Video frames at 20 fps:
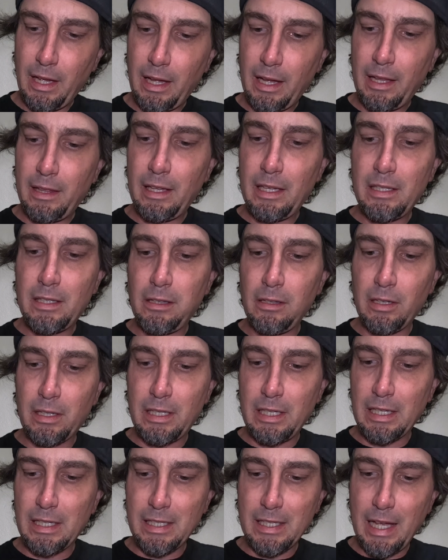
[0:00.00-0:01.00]
And these
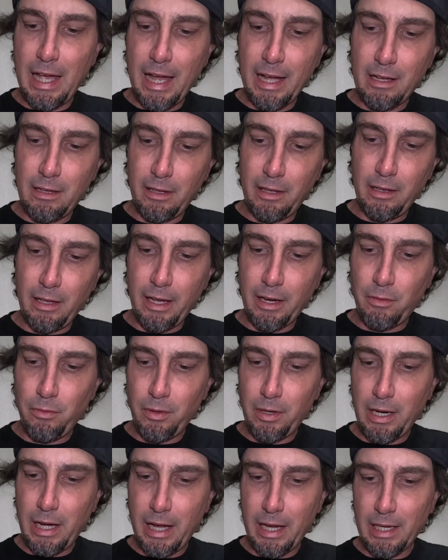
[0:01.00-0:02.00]
looked exactly like
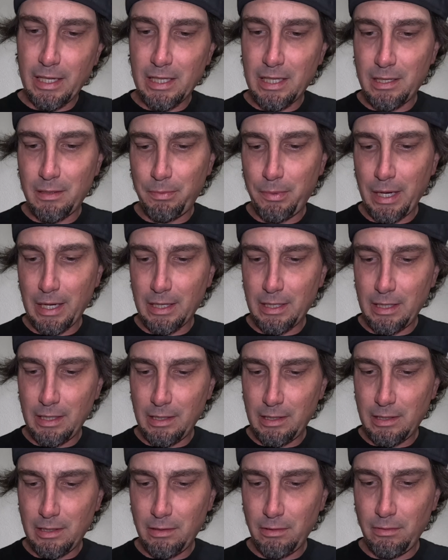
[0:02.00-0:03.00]
what I
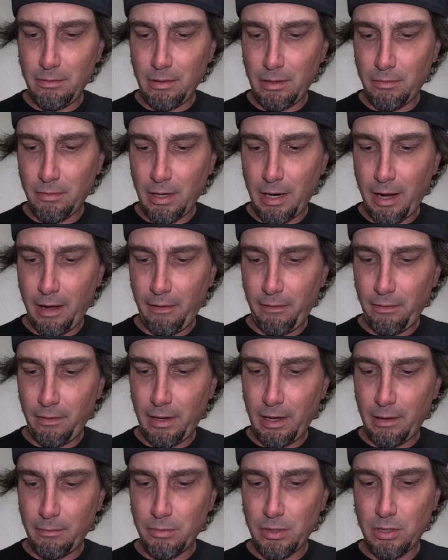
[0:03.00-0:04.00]
expected to arrive.
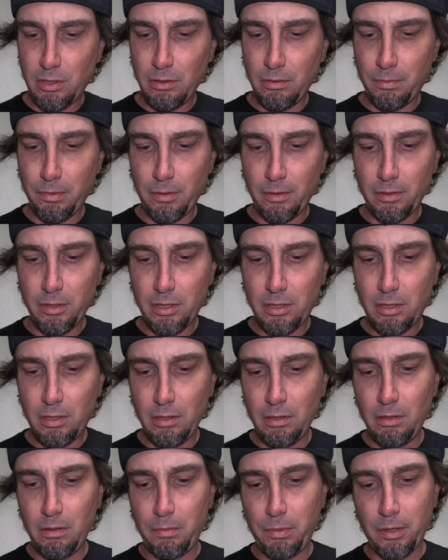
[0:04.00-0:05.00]
And I'm super,
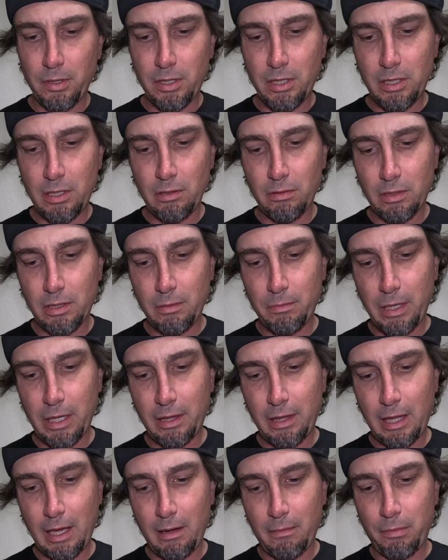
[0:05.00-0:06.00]
super stoked
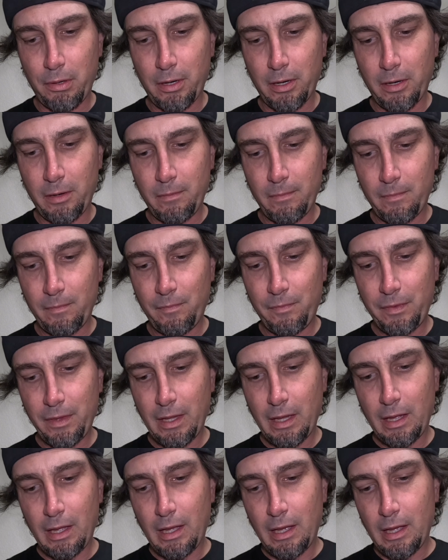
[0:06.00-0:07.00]
about that part.
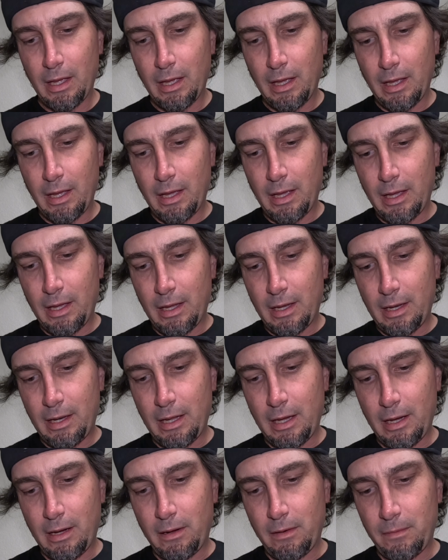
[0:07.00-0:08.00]

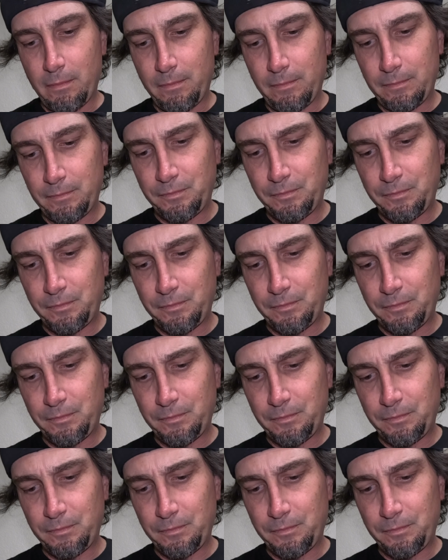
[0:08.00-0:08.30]
Now,